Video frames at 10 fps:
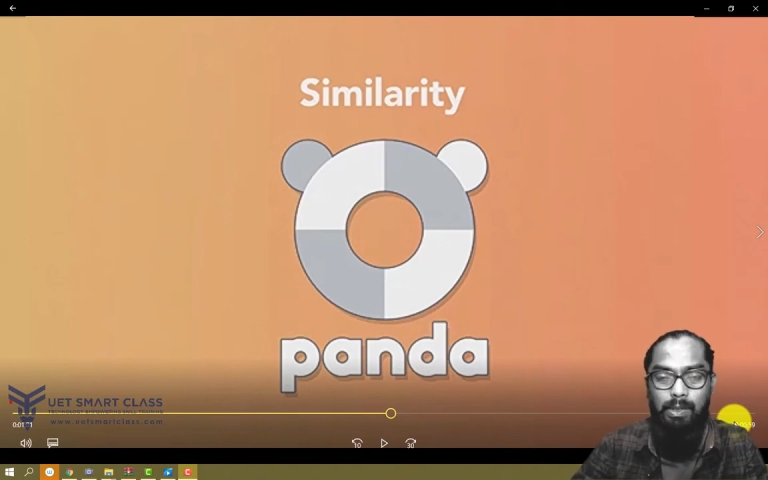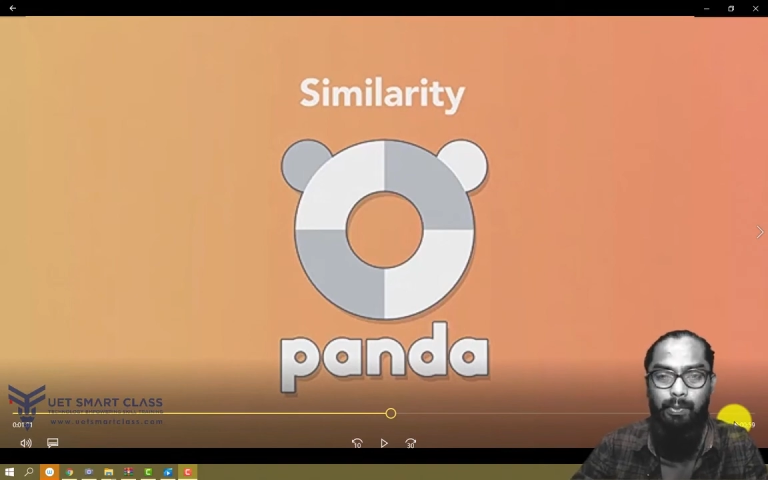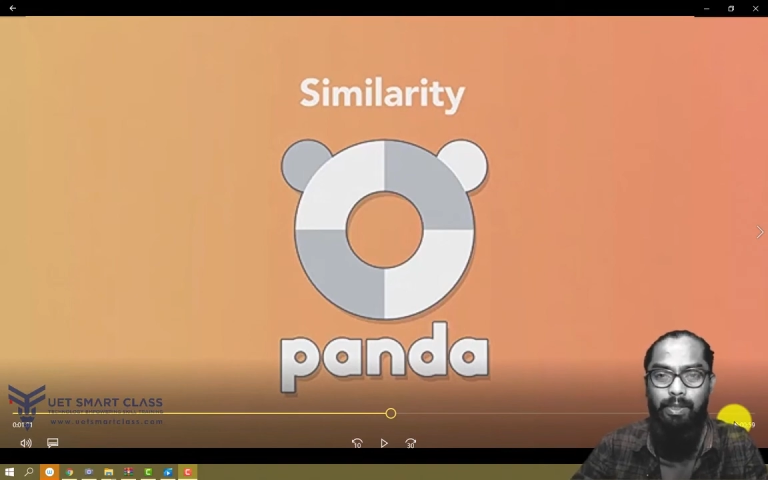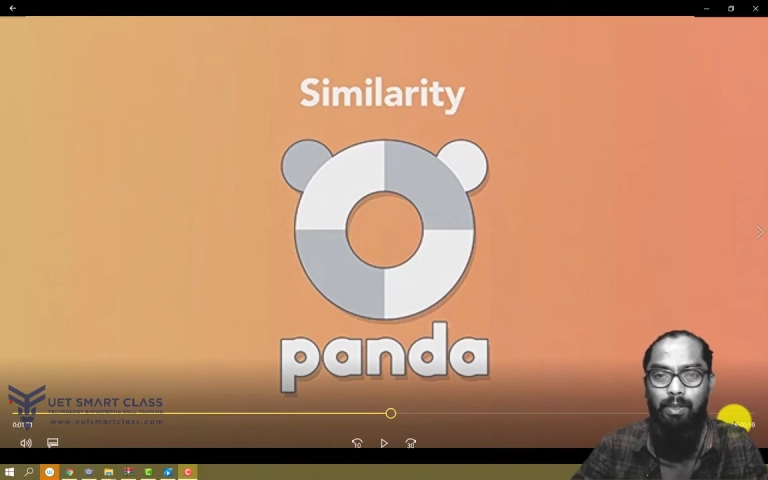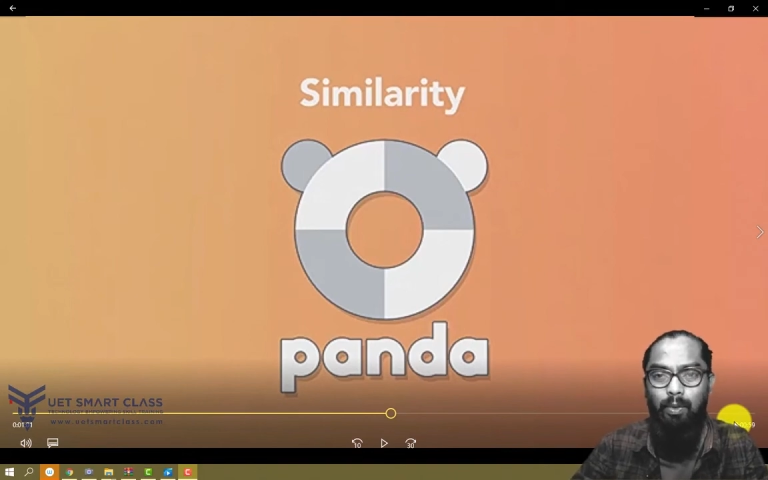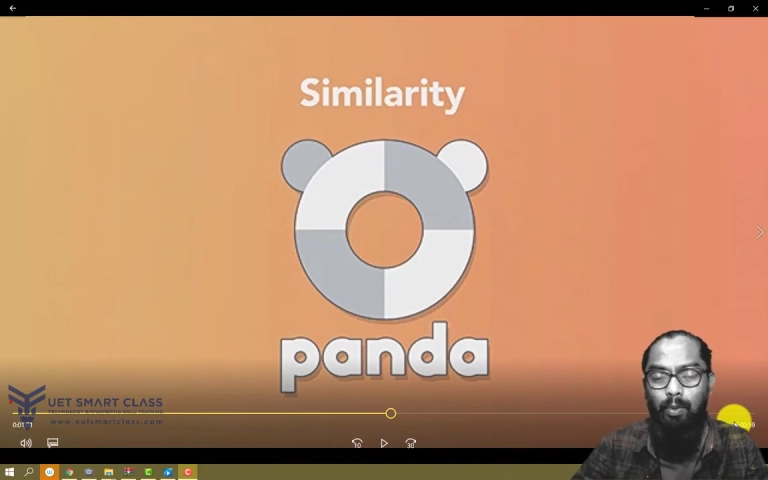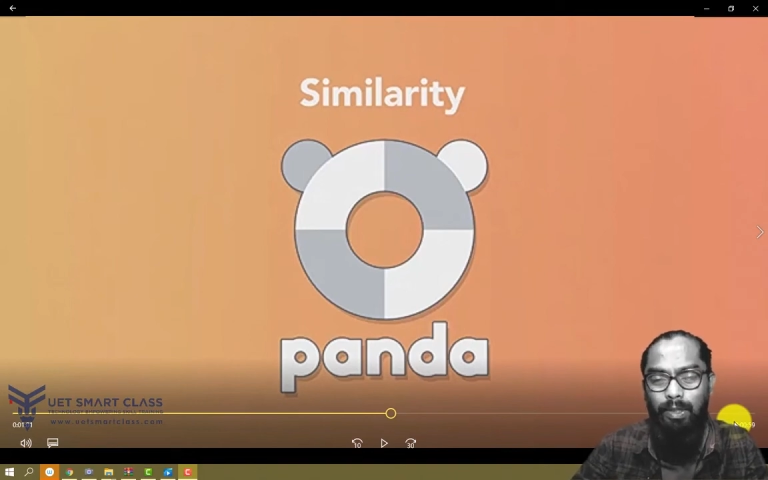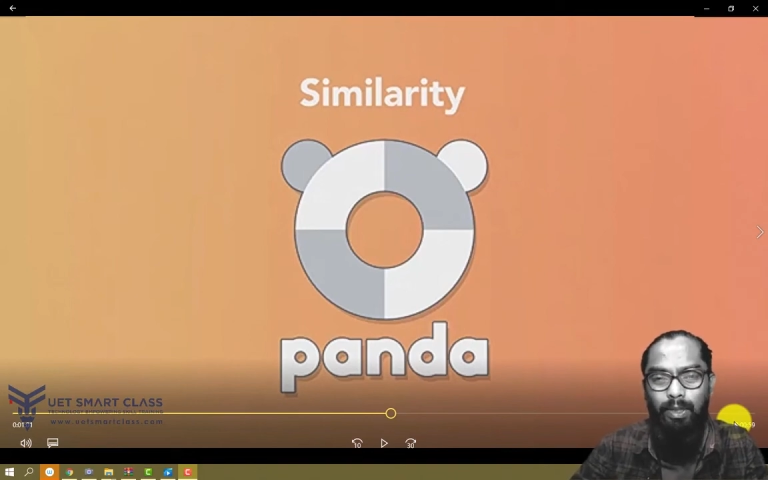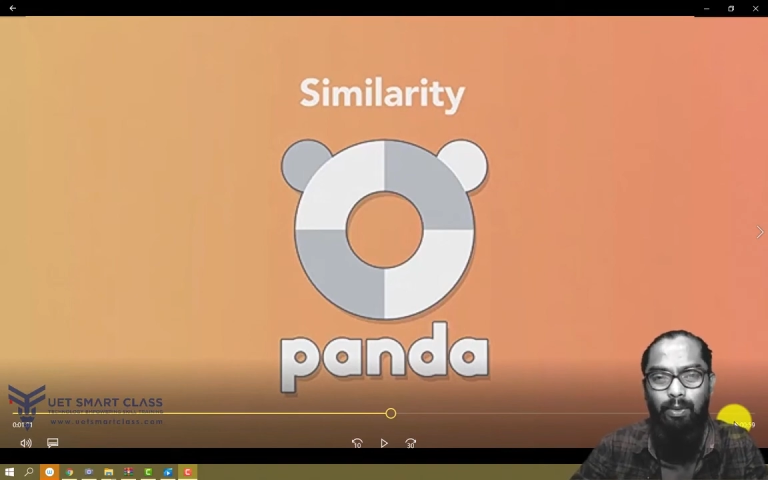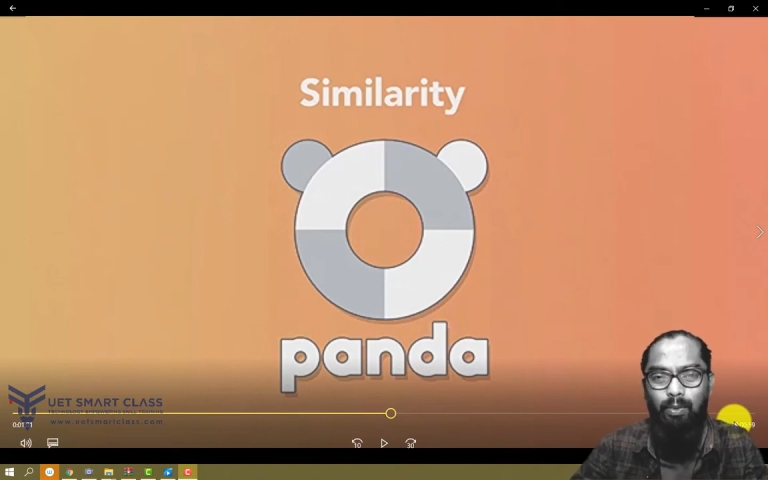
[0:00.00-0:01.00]
we
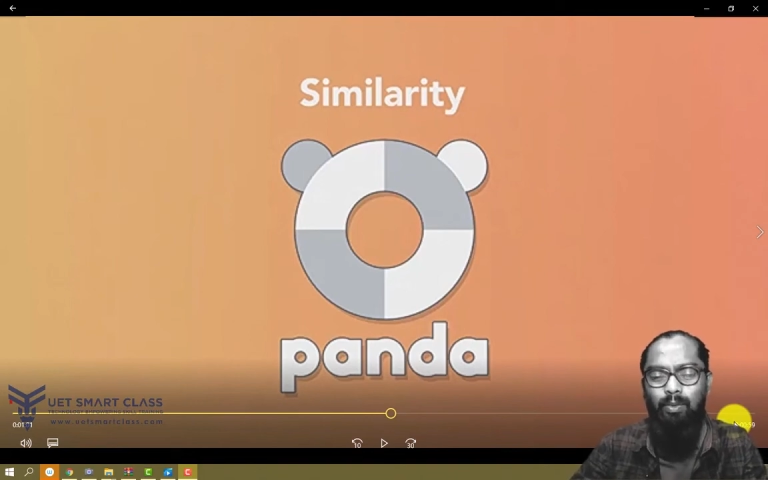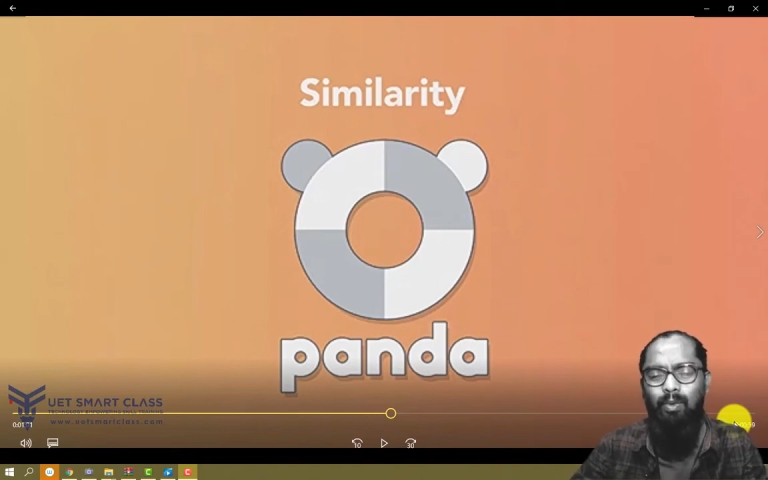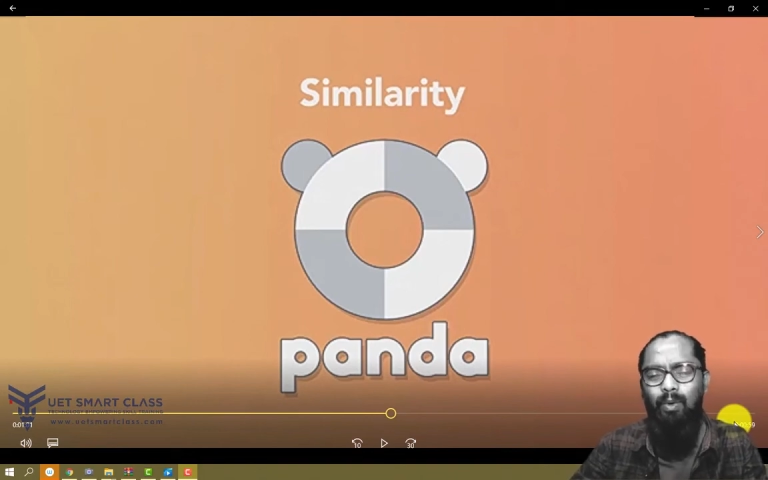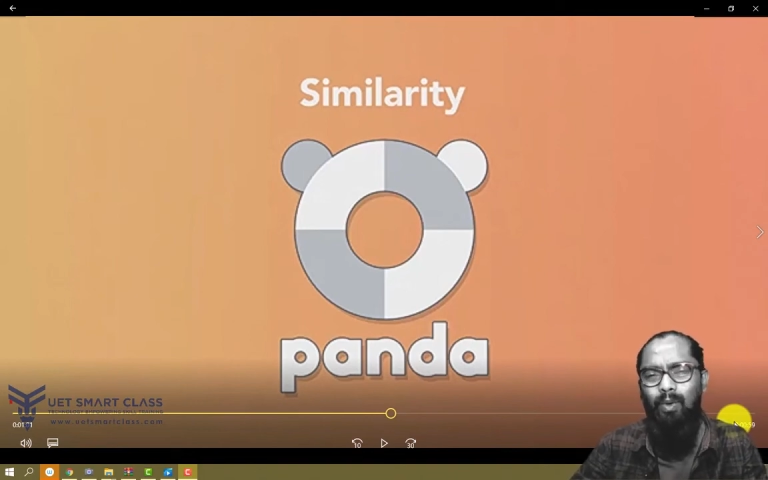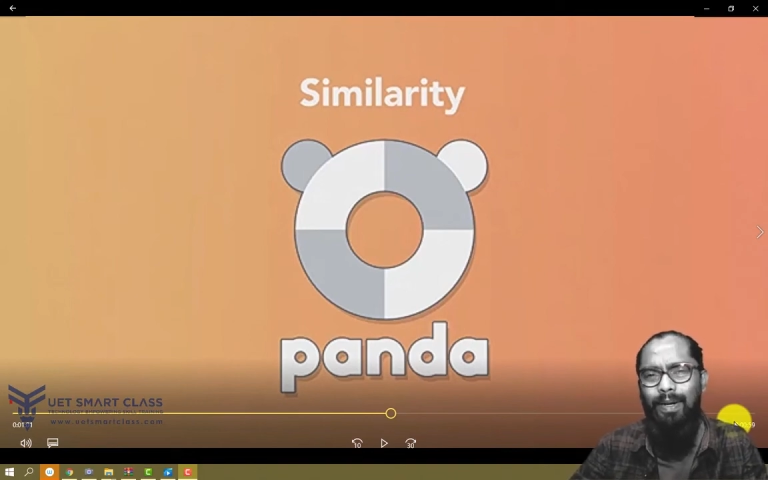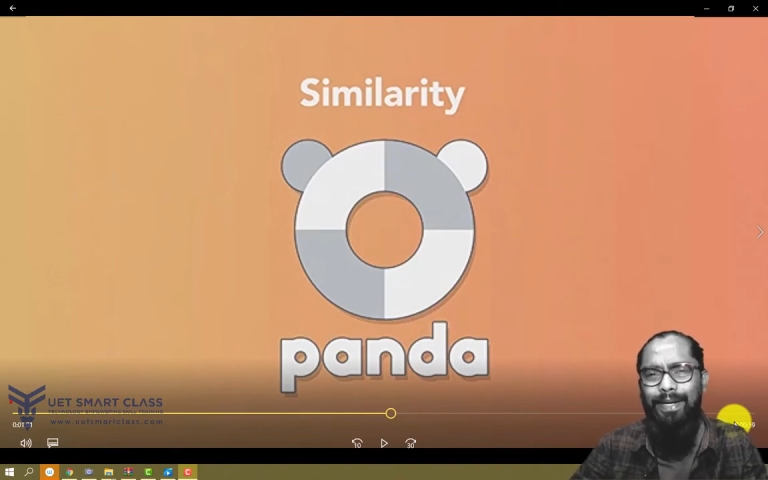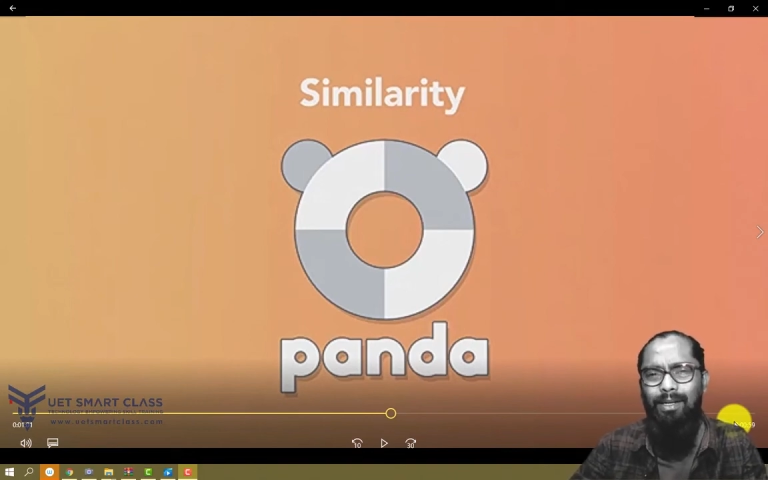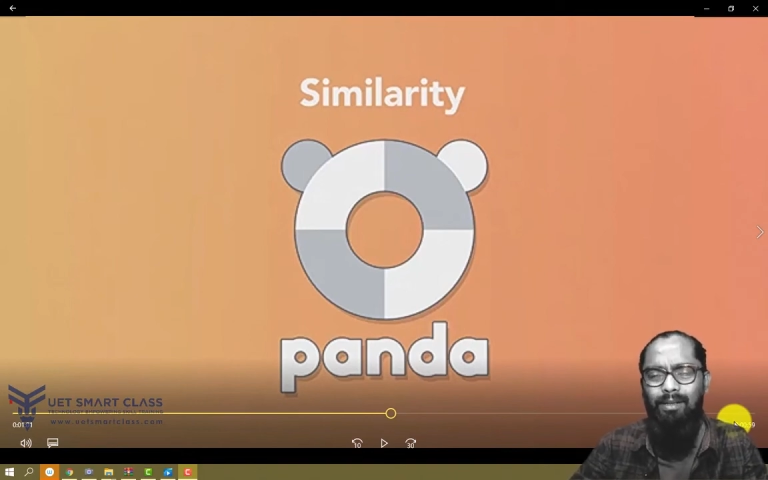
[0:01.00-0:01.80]
only know, all right,